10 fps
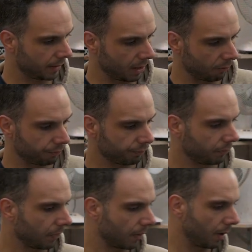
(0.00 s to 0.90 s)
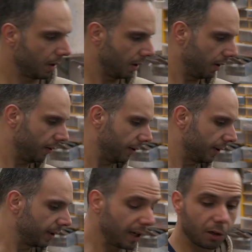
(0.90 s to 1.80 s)
Now,
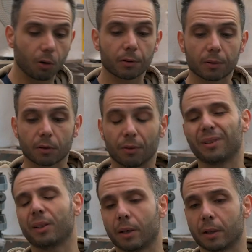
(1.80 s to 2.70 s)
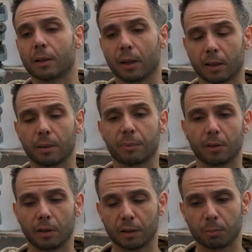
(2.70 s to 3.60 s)
6 kilos, considering a
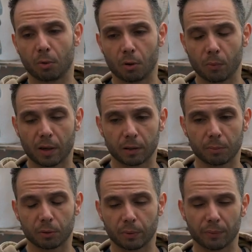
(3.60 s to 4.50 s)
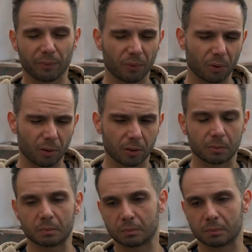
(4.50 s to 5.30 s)
Gibson Les Paul weighs between 4,